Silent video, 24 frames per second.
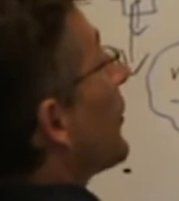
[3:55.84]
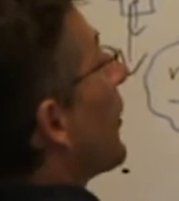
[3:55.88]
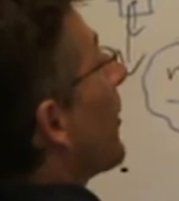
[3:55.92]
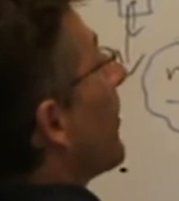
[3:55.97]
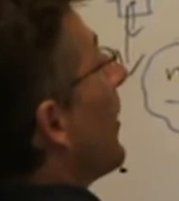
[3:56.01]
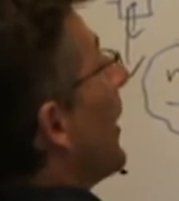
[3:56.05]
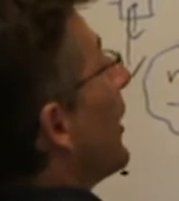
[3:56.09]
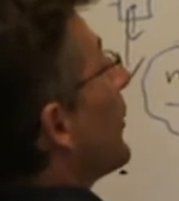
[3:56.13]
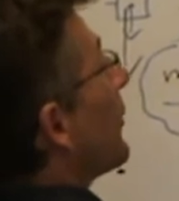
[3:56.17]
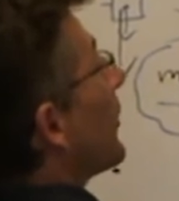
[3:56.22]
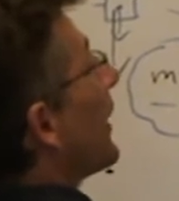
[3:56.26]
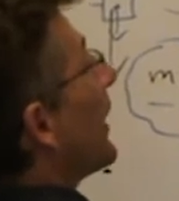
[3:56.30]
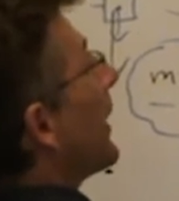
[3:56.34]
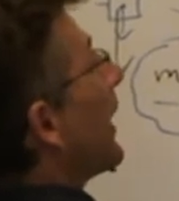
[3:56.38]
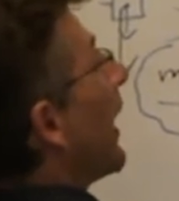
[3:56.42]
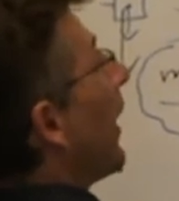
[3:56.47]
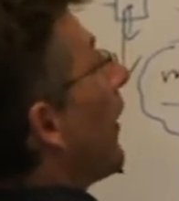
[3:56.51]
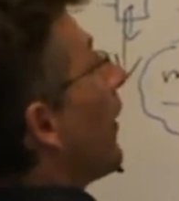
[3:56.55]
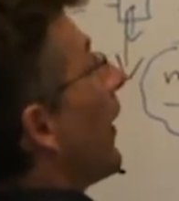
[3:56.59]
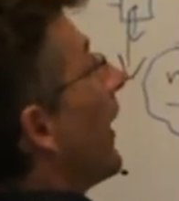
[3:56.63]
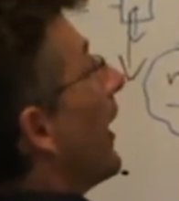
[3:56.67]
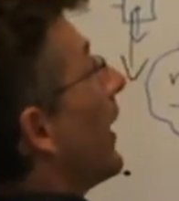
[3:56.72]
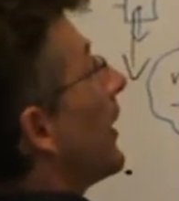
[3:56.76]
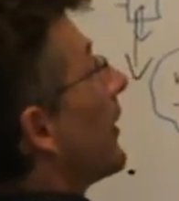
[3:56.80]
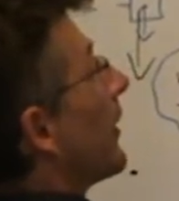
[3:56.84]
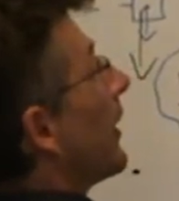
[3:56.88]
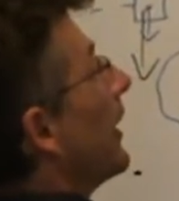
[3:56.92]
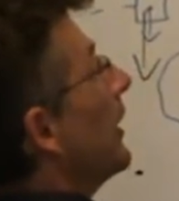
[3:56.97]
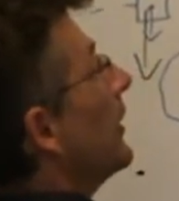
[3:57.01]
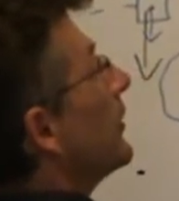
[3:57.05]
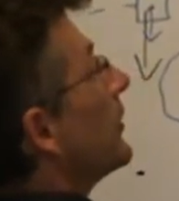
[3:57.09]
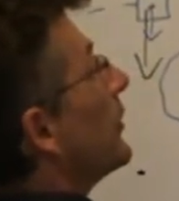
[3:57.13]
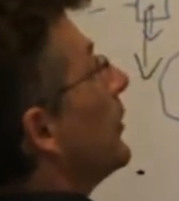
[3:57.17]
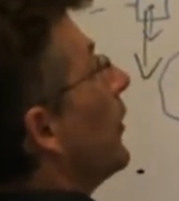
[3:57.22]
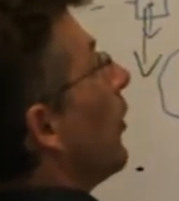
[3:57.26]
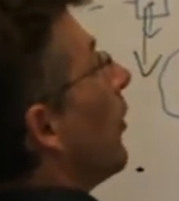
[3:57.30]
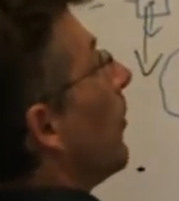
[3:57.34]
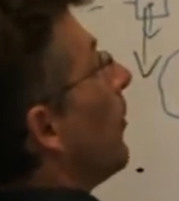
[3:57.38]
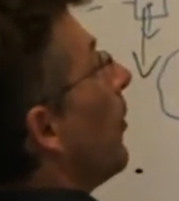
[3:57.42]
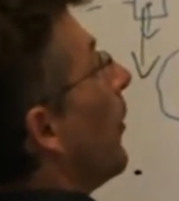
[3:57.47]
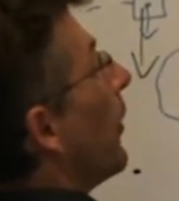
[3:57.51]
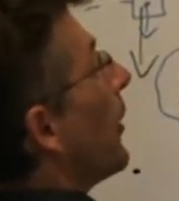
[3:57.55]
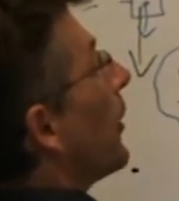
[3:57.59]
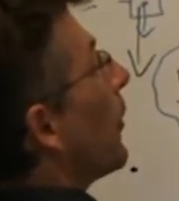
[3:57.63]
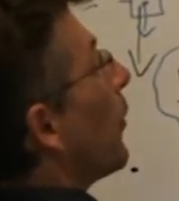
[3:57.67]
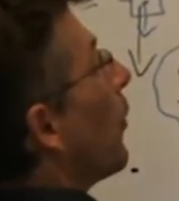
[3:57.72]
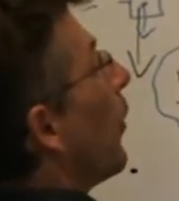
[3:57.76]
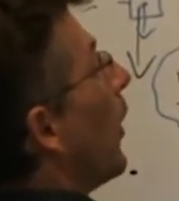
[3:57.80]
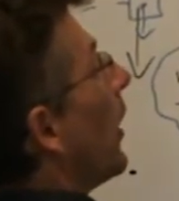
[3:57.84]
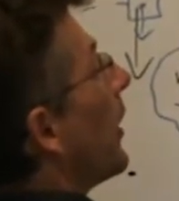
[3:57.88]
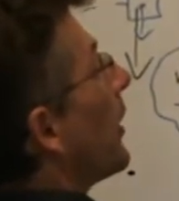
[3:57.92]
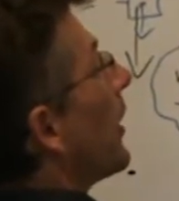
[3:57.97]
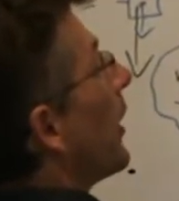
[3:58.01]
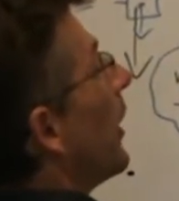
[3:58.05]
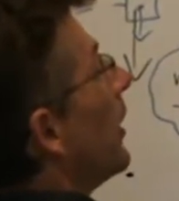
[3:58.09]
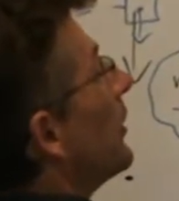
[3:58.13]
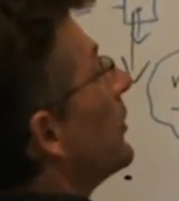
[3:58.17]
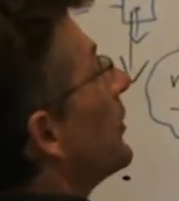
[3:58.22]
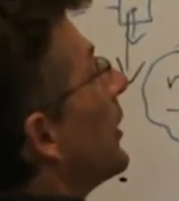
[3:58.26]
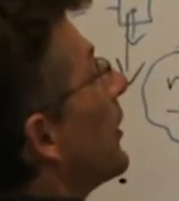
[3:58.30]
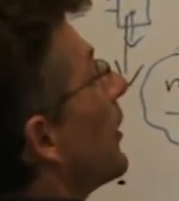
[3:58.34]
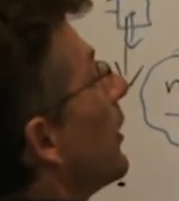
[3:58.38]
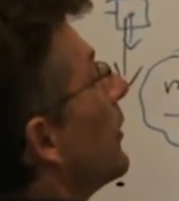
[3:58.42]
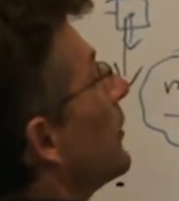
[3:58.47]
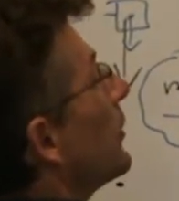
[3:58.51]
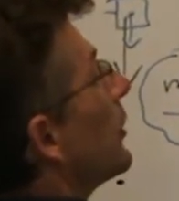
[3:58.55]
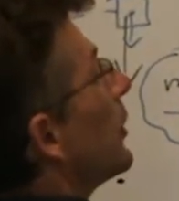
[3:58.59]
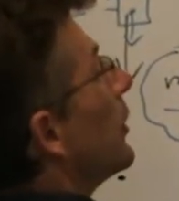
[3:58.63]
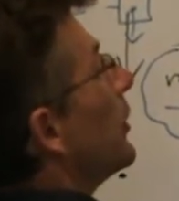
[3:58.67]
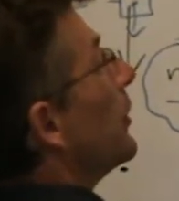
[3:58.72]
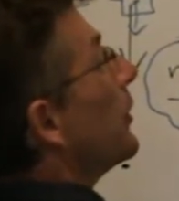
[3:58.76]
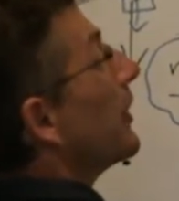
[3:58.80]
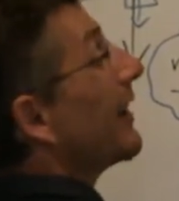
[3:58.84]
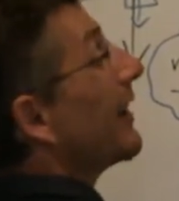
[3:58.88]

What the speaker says: the best we can get that is 0.102